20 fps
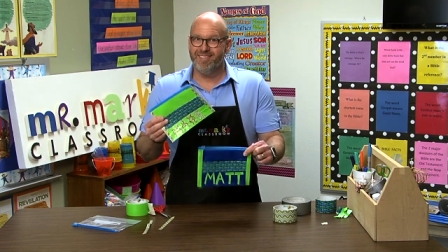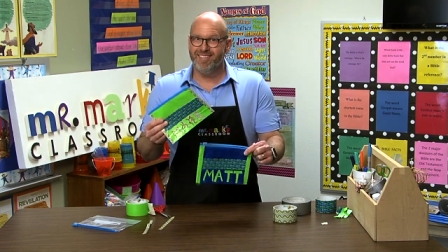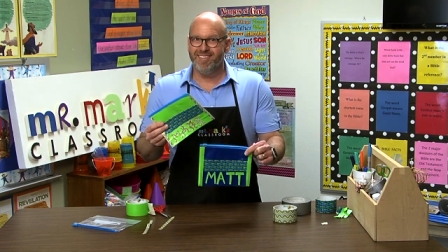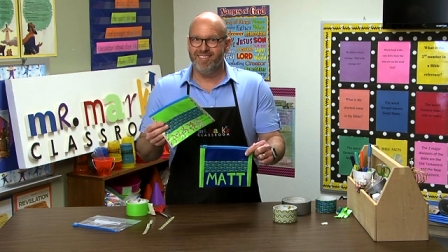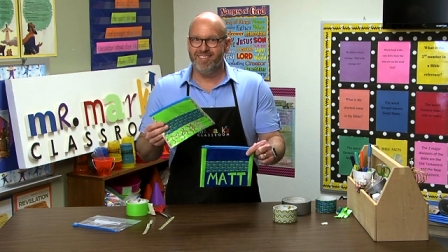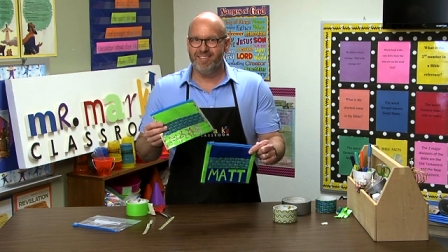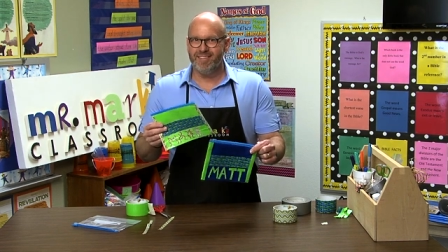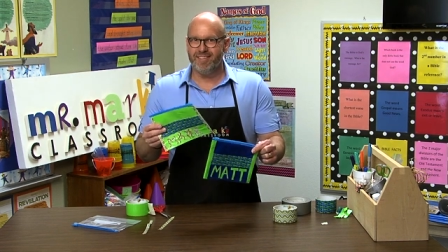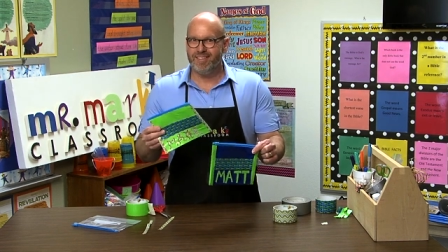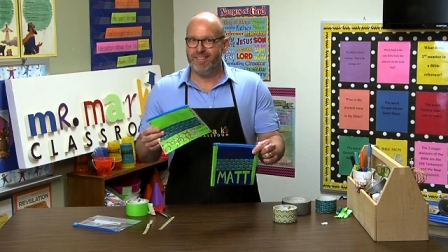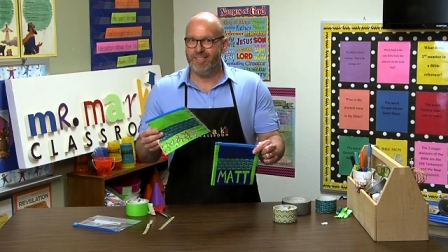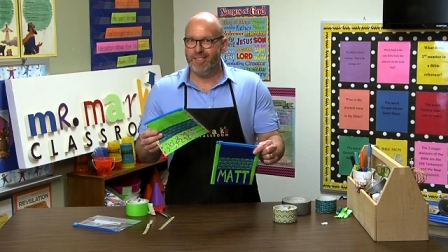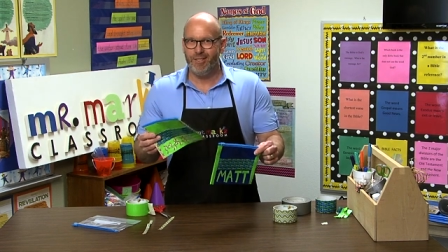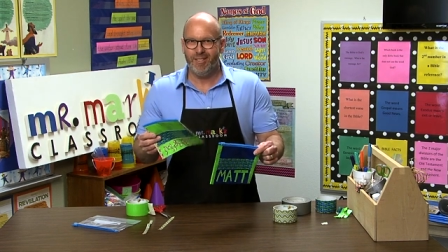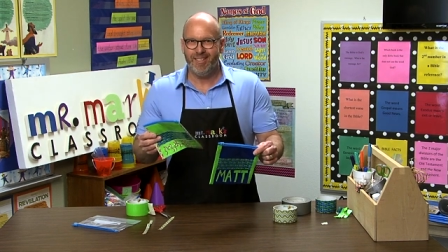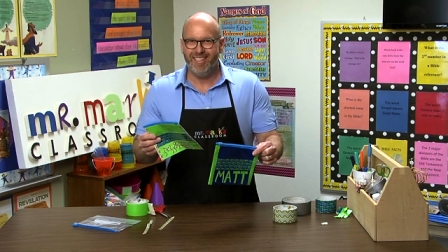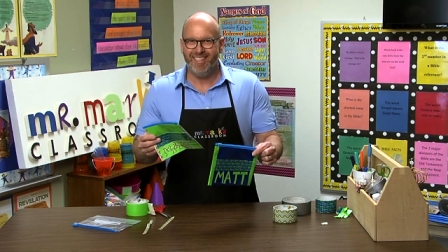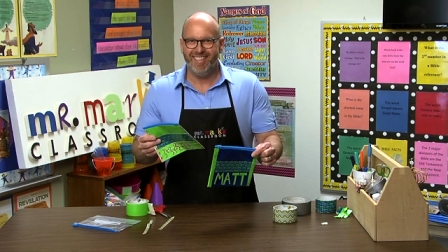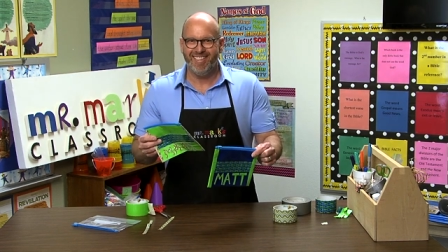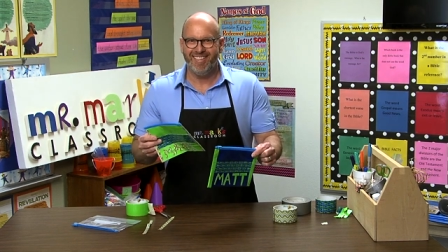Do
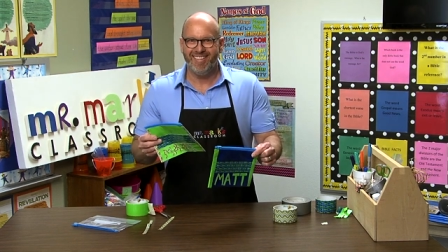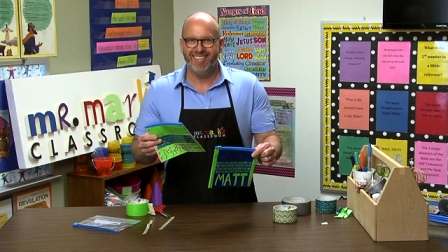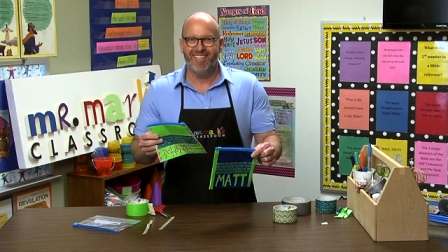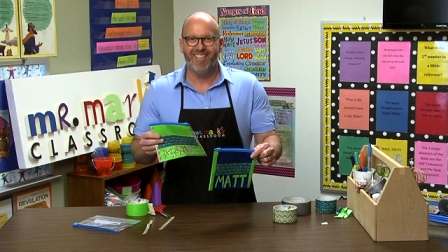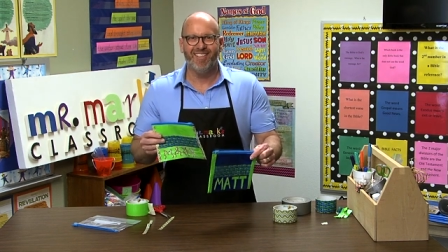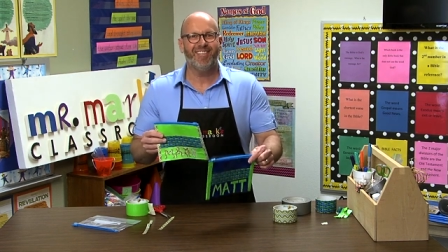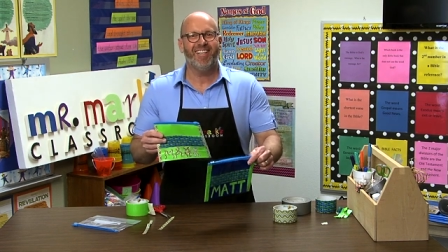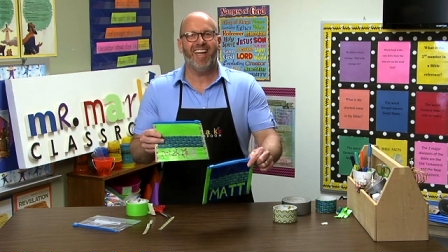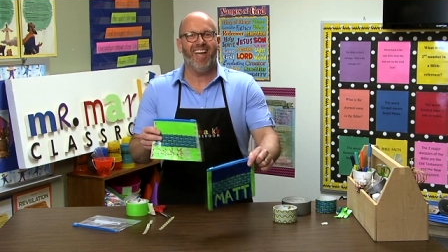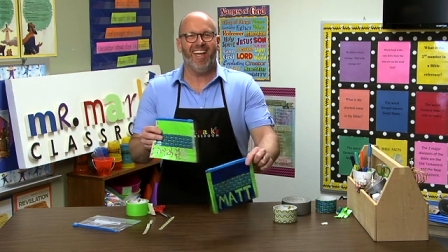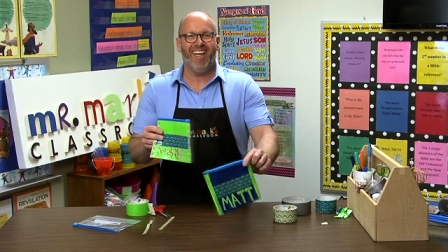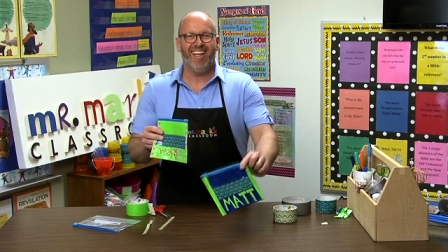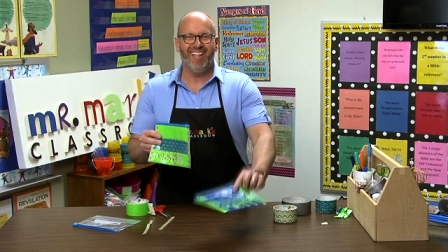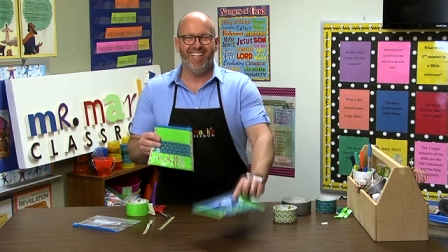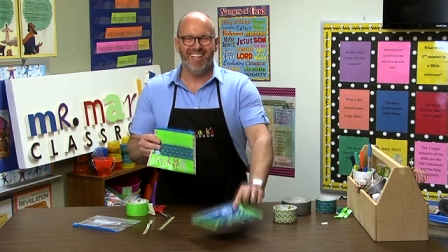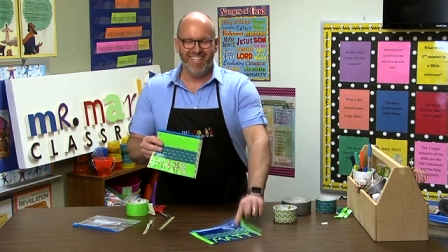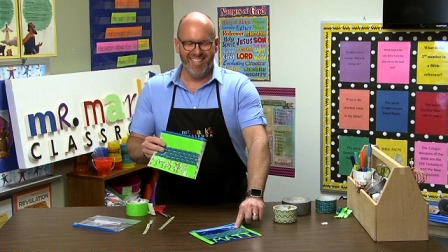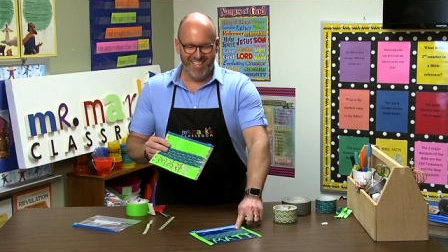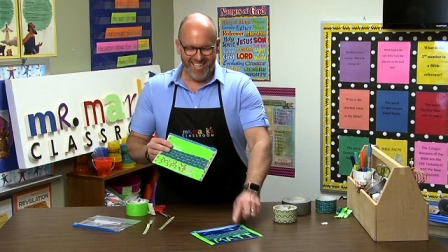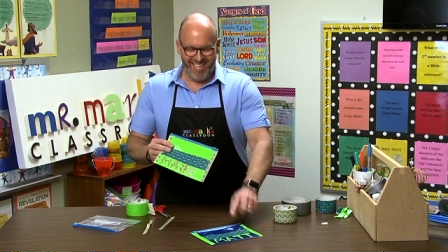you get it? Okay,
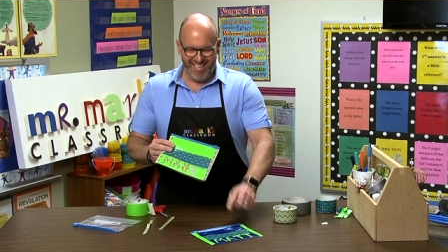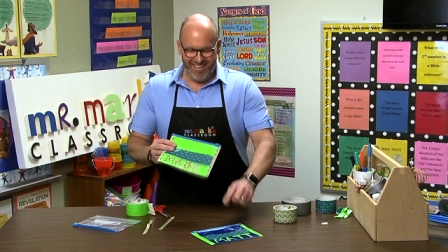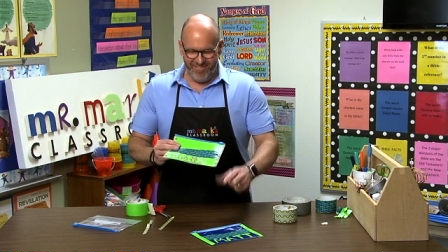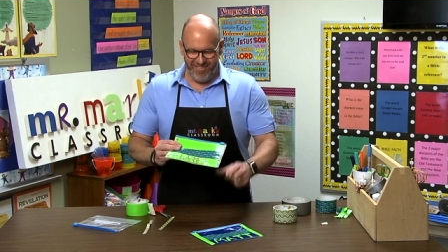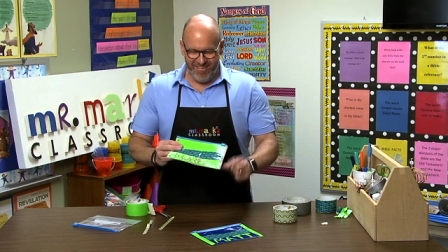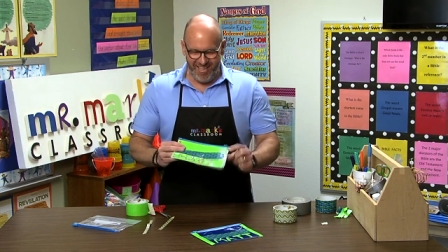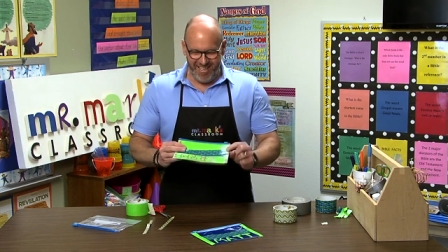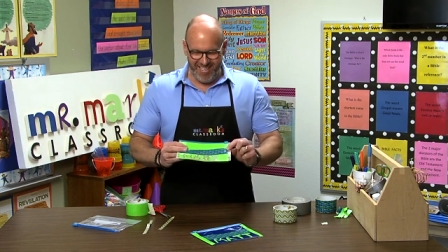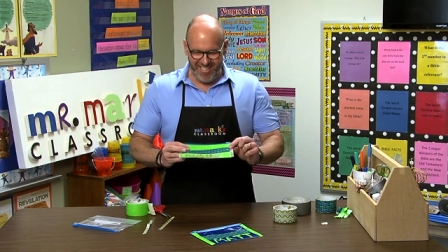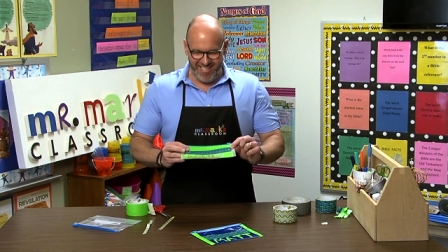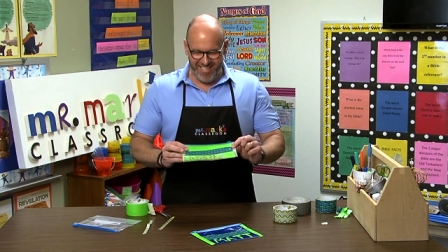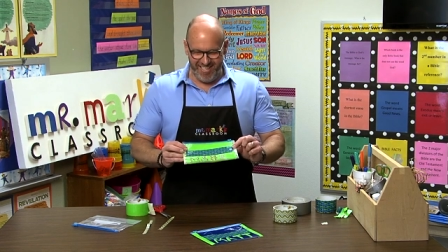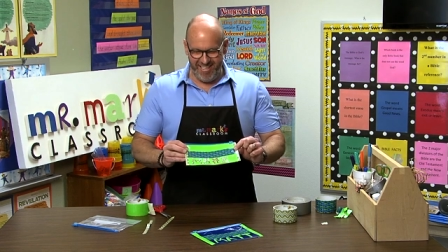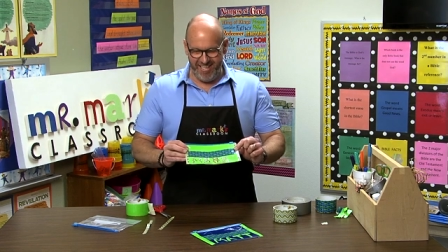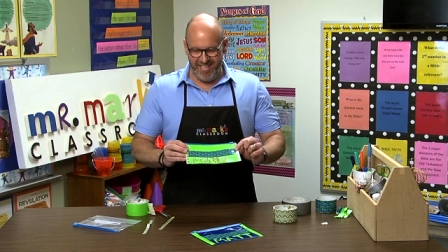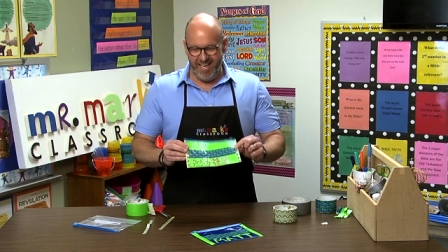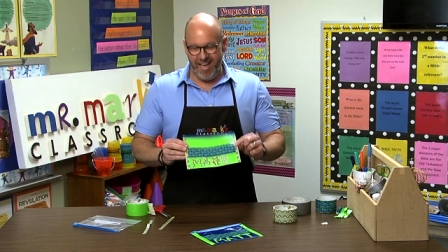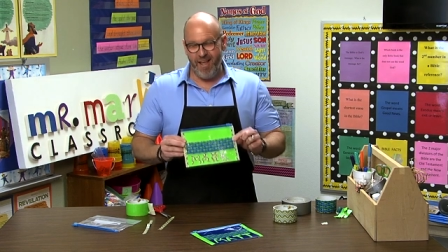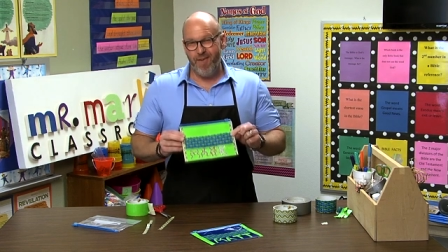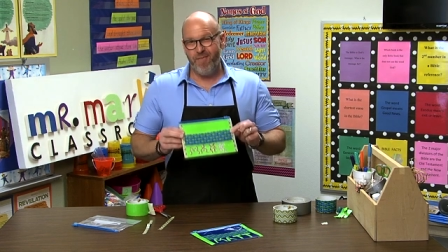very good.